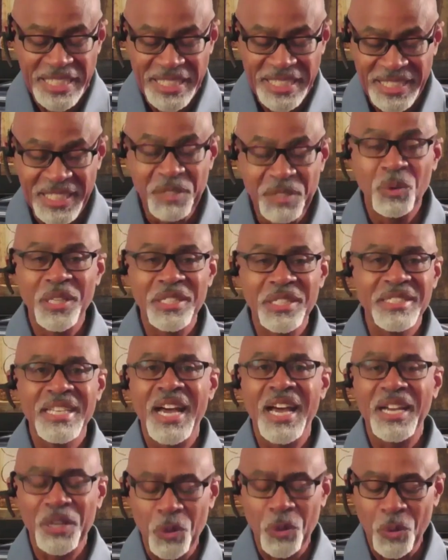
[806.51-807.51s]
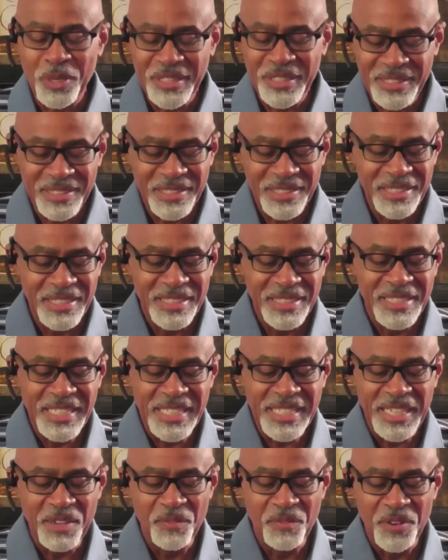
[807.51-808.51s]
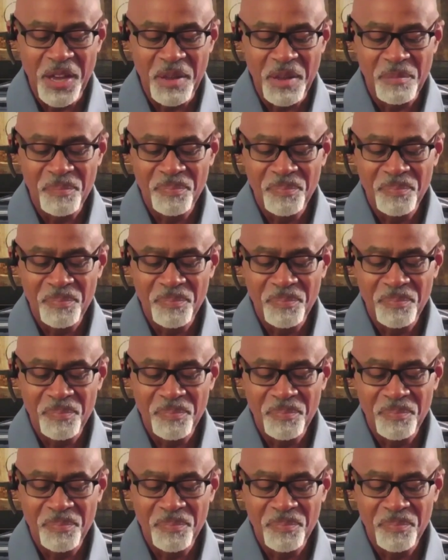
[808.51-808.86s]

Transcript: He was not going to give up.